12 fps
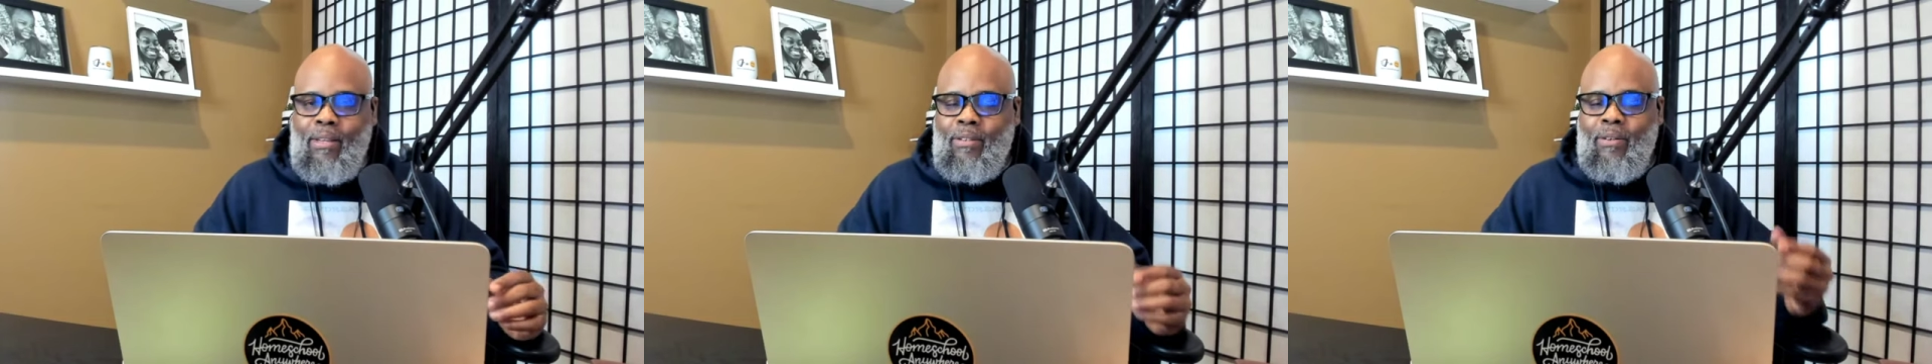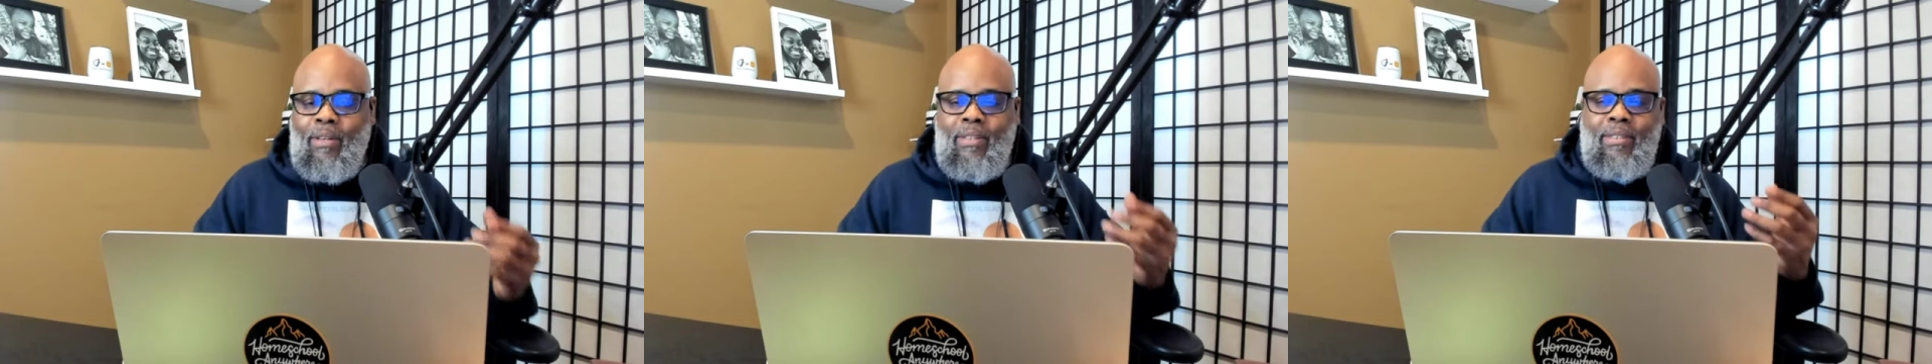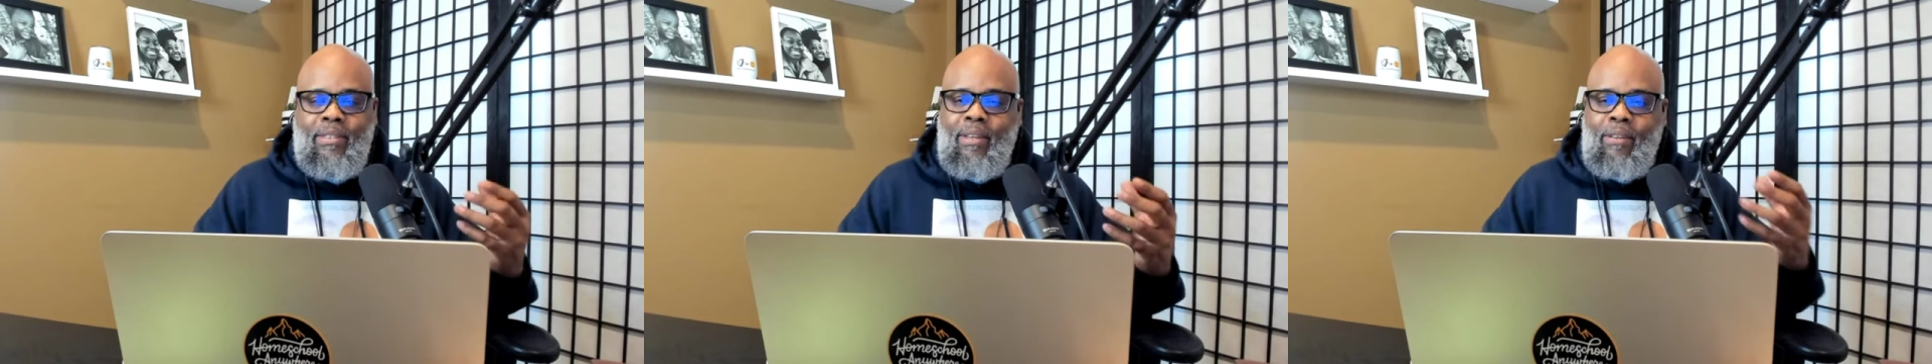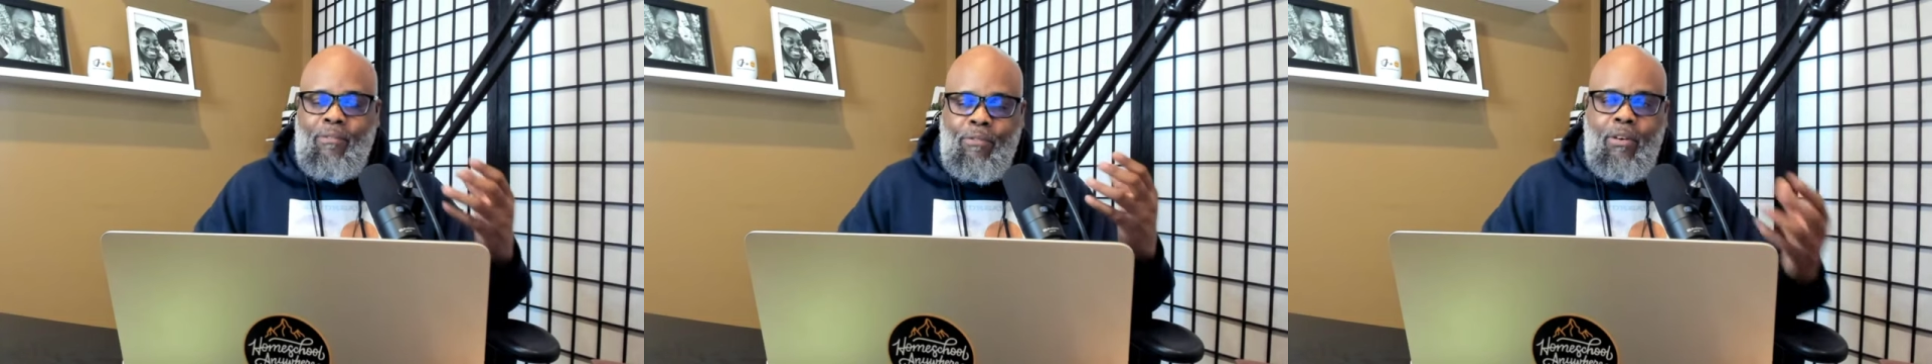so, this
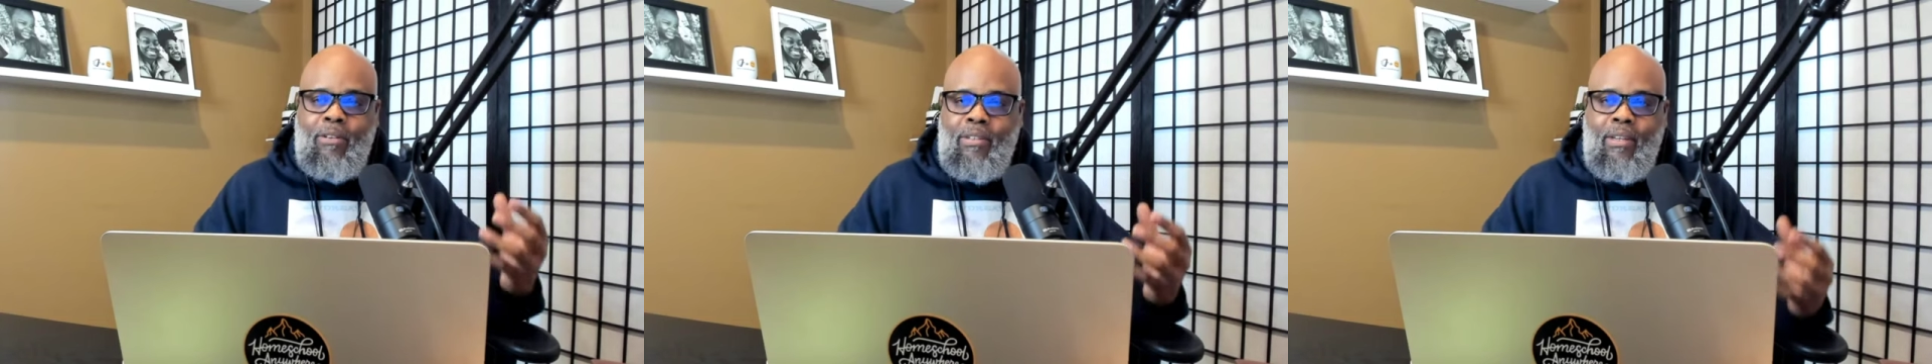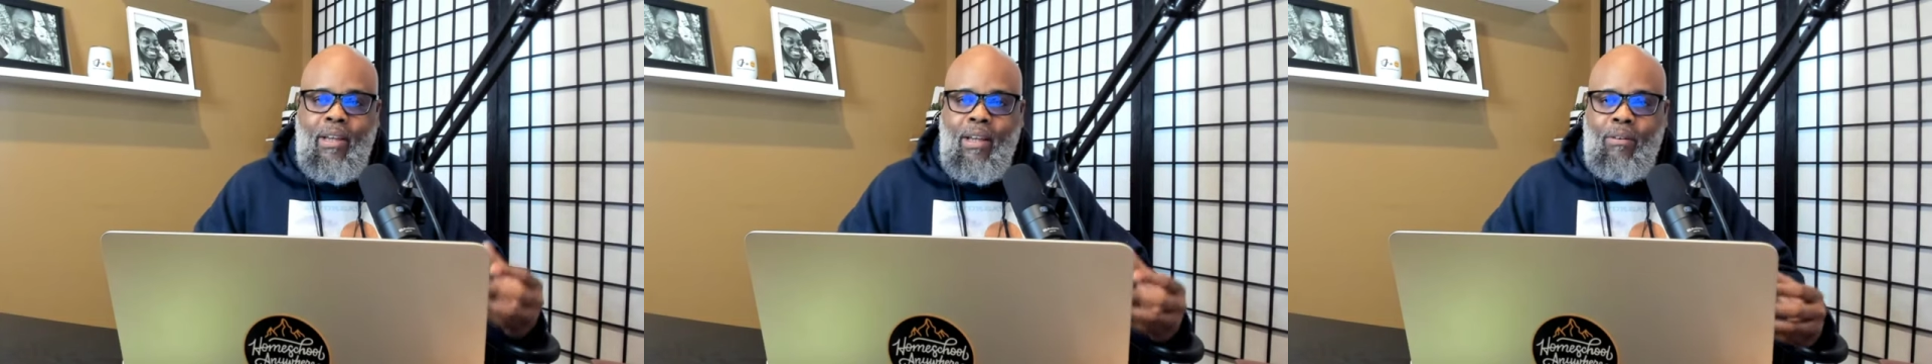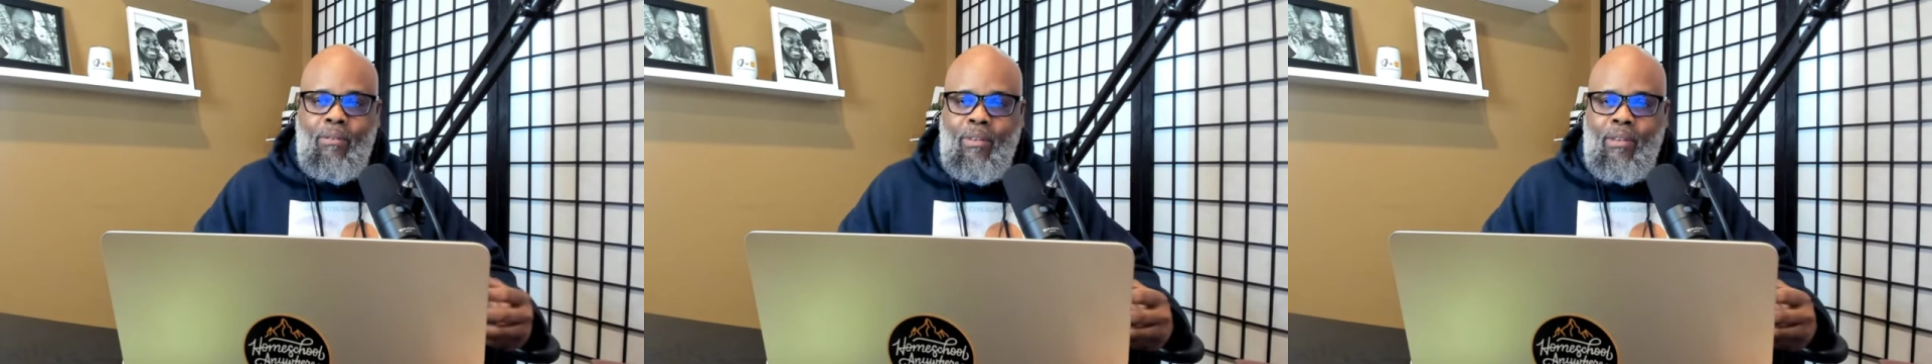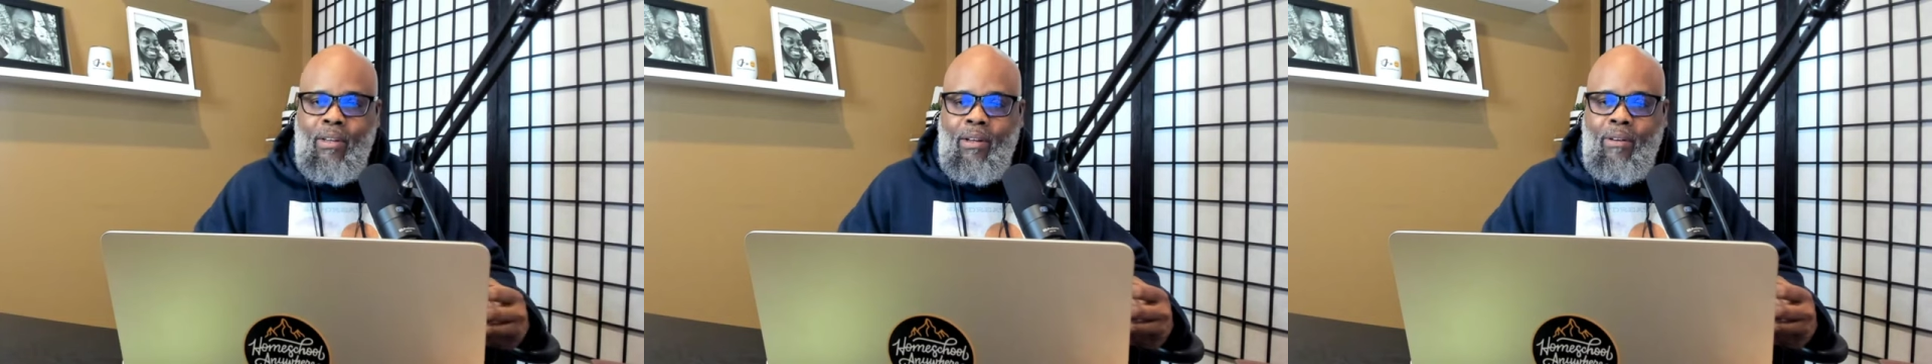first account
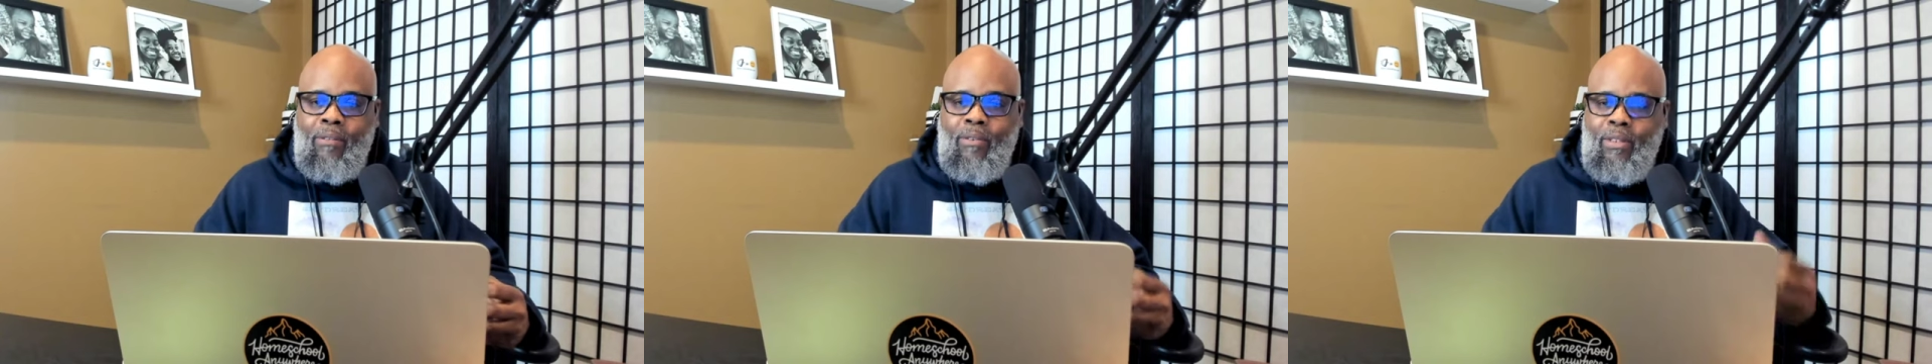of